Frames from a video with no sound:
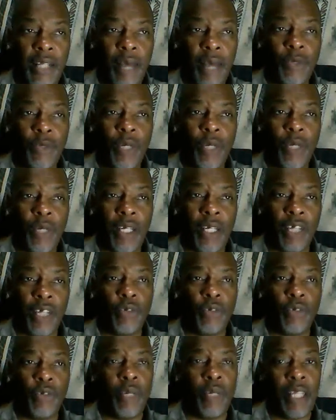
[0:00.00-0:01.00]
one country,
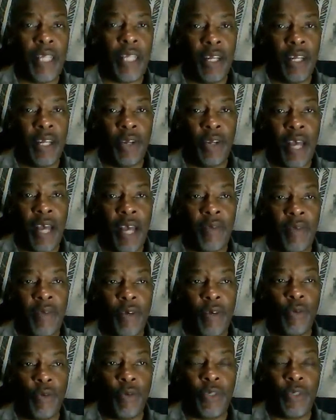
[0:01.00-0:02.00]
but here you have a group
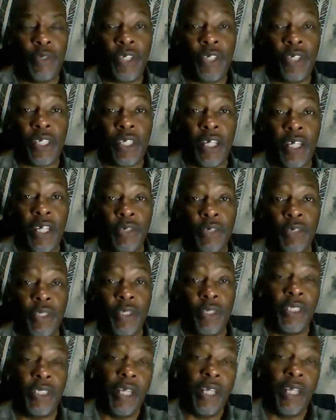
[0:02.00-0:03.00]
of 6 countries.
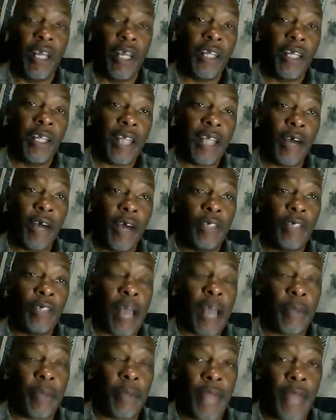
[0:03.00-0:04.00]
Now, on top of
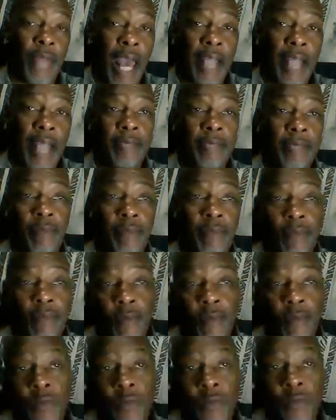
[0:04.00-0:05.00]
that,
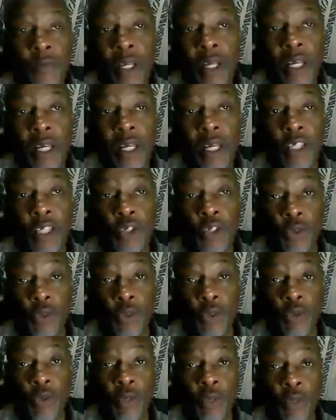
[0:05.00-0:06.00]
in June
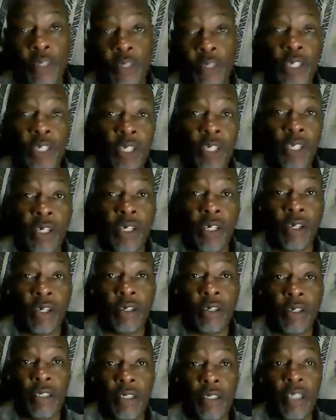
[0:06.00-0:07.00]
of this year,
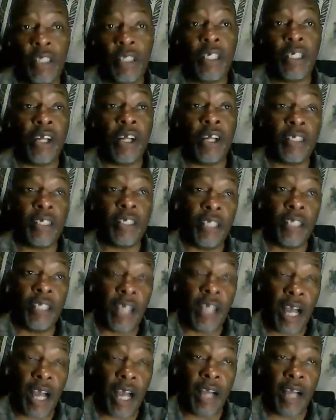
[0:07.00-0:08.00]
the DRC
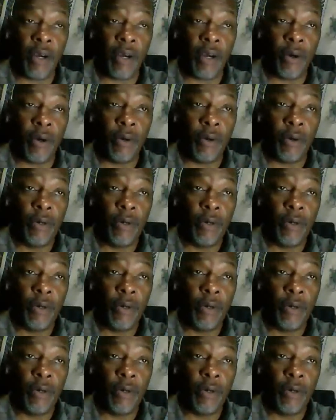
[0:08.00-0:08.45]
Congo